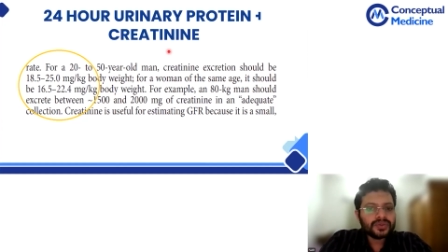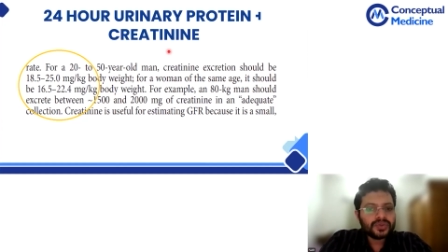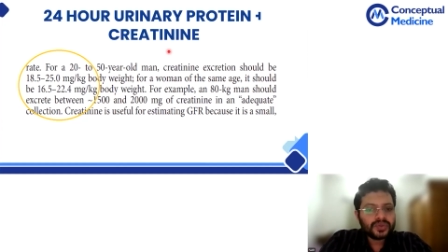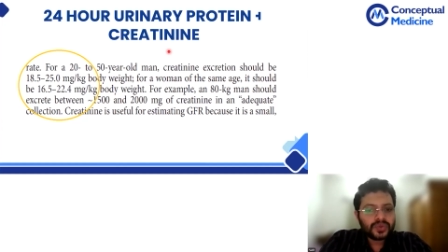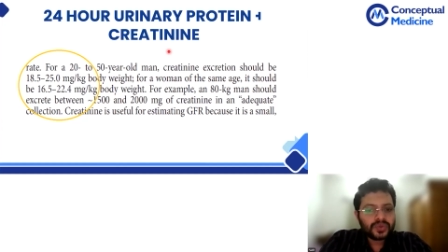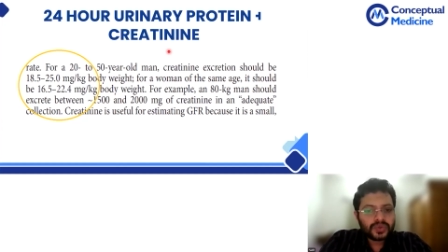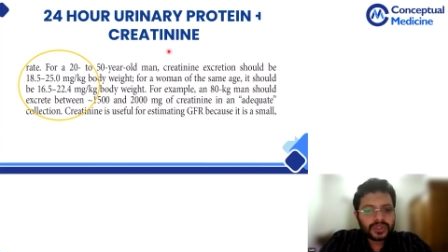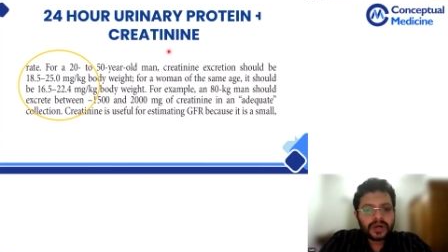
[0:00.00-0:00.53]

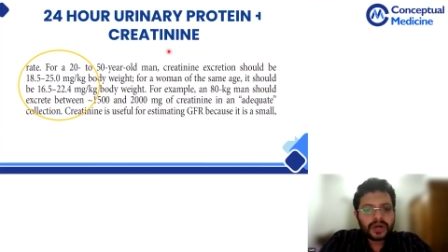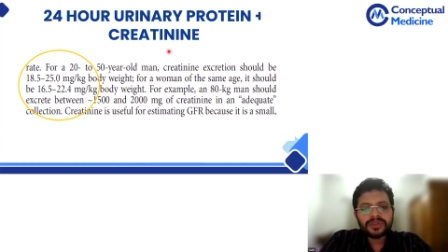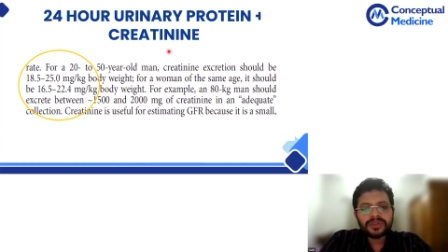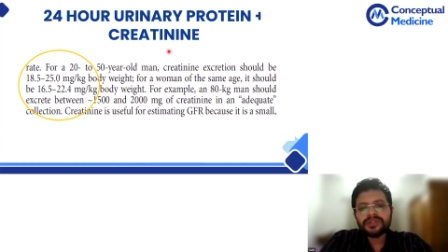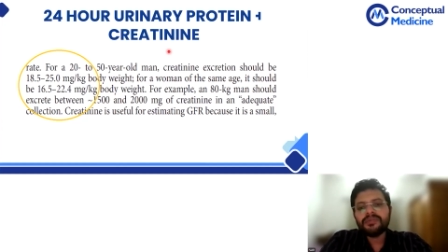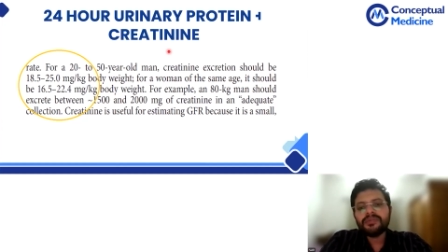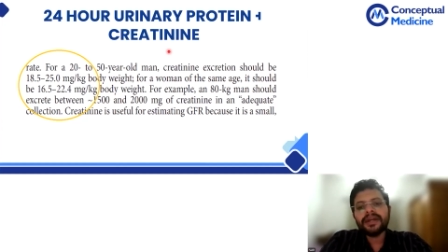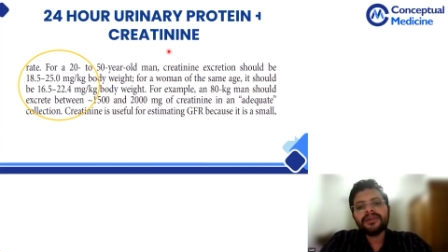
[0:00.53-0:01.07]
2000
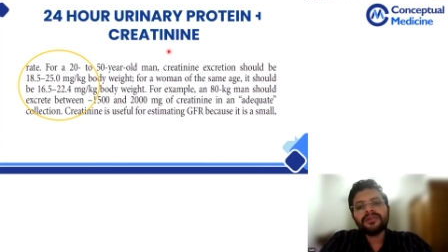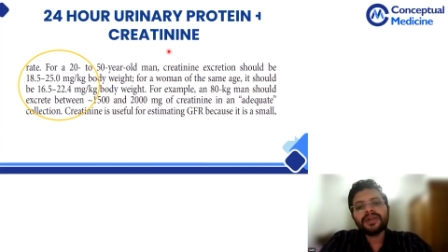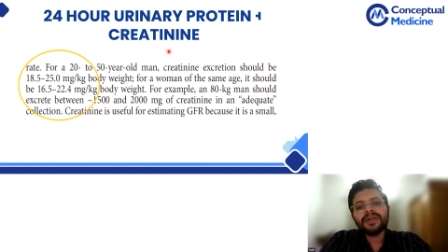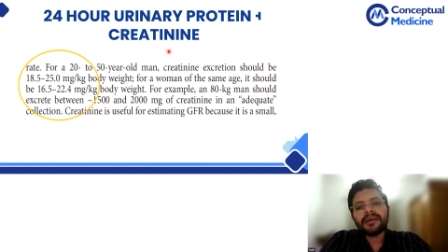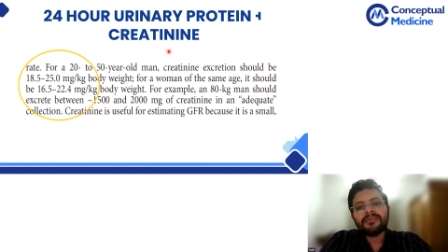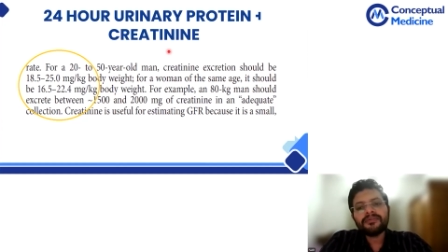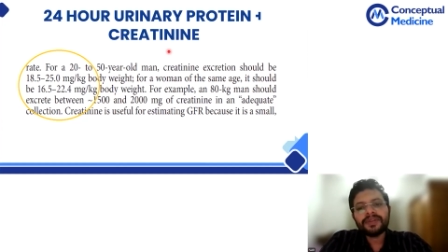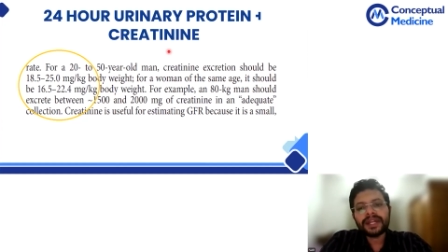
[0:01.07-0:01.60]

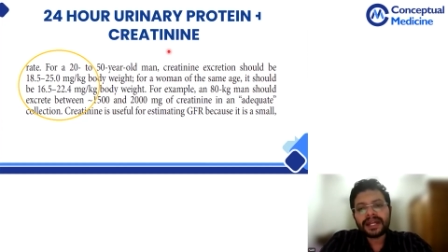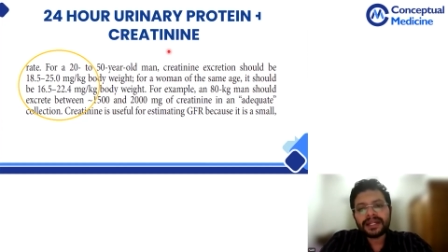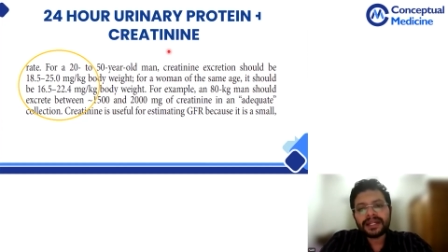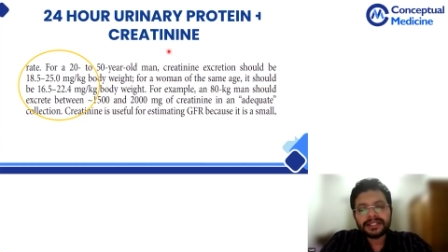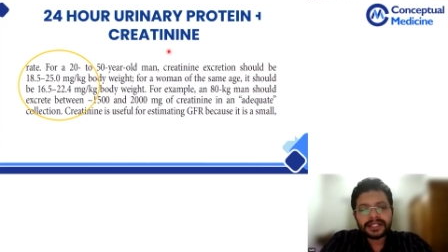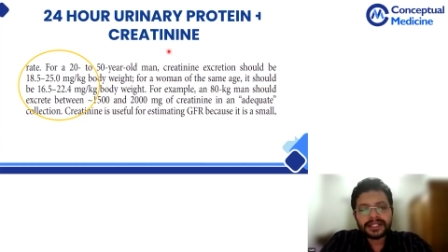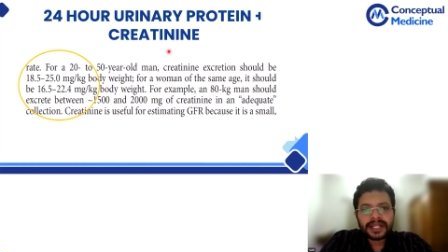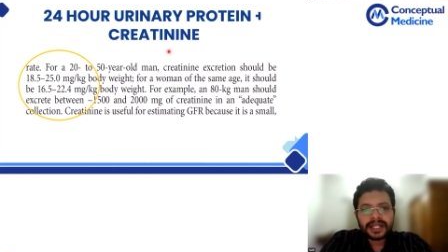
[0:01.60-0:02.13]
microgram of
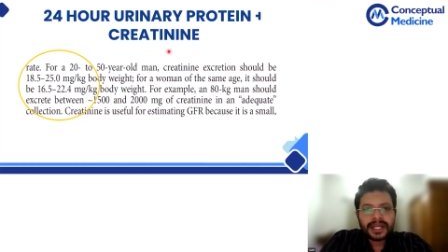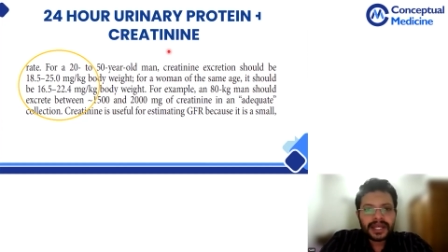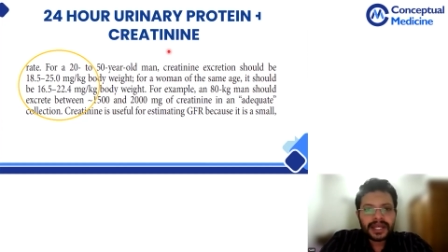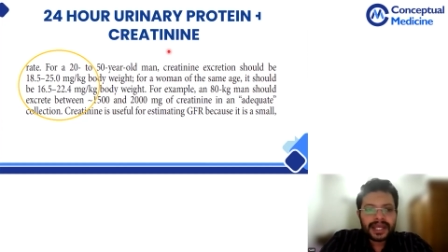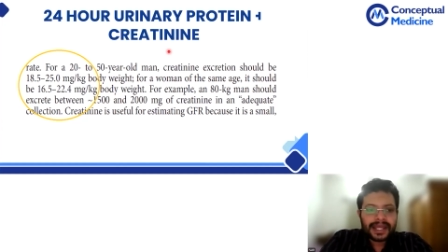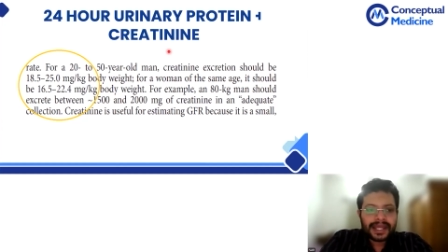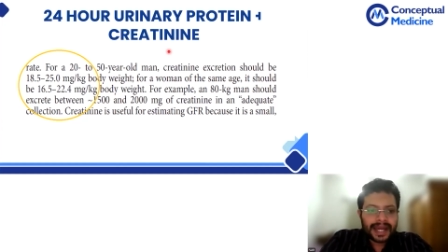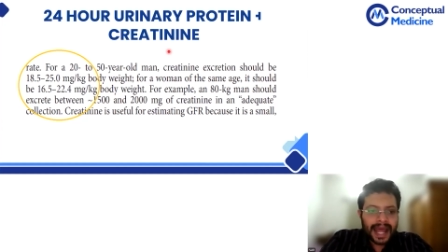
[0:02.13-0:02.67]
creatinine
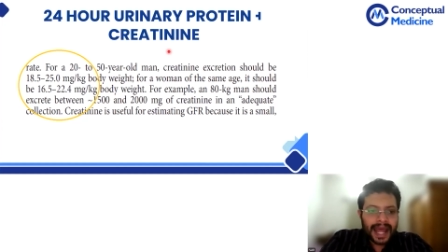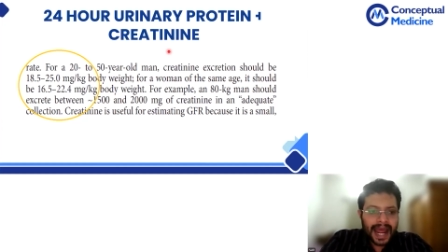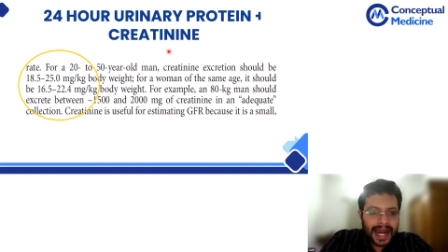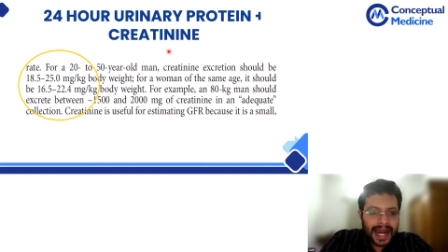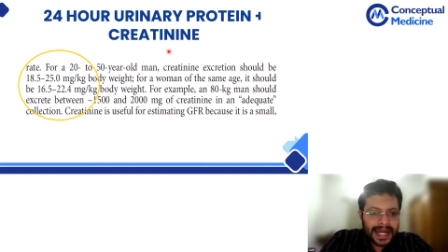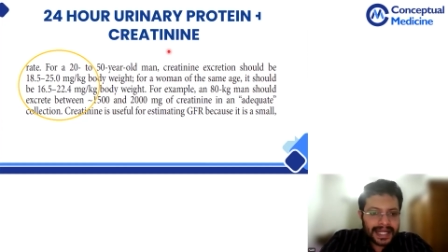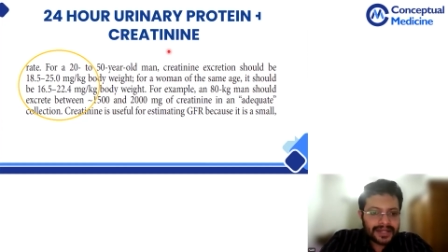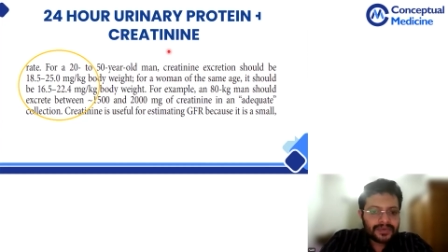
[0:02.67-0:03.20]
in an
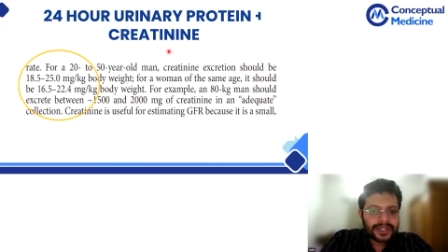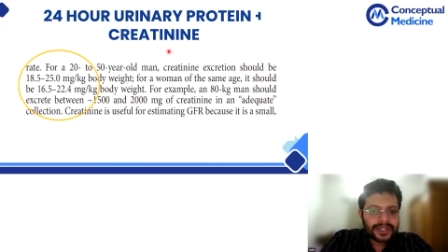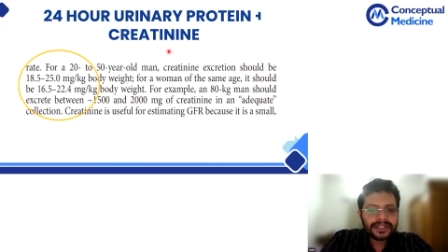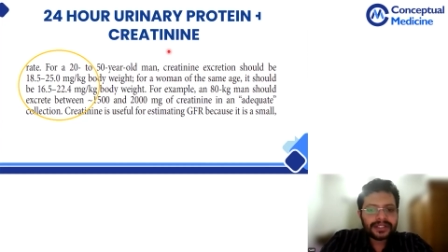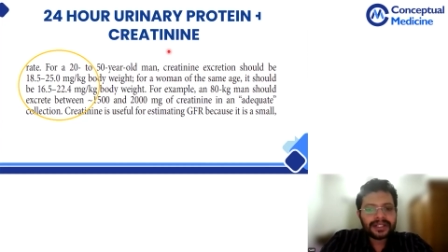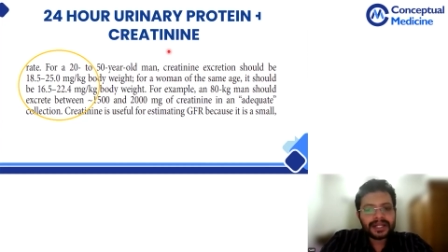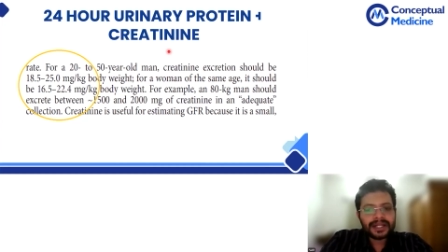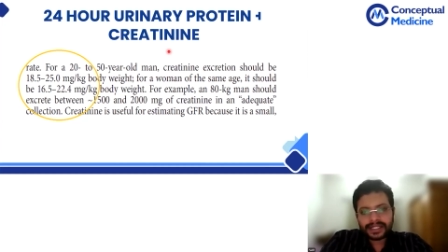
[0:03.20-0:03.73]
adequate
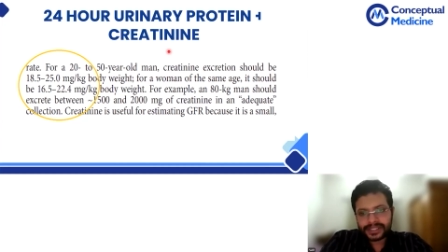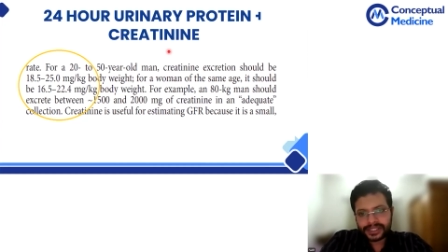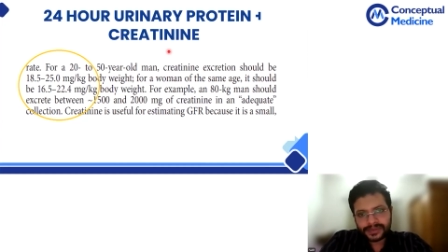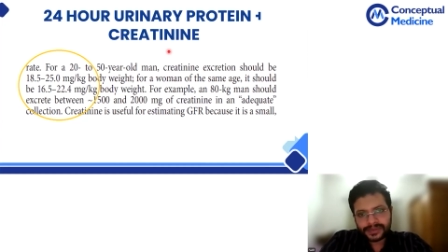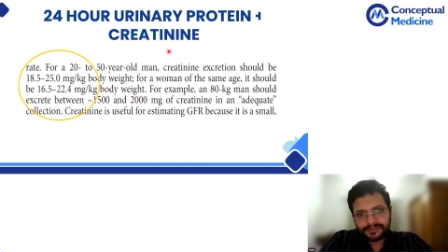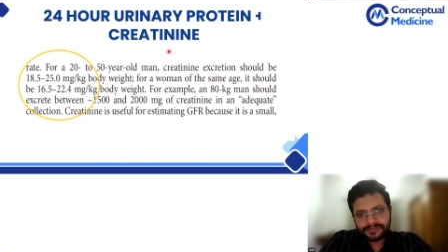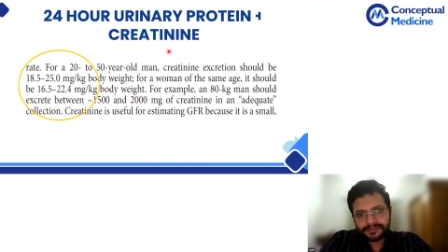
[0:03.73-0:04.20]
collection.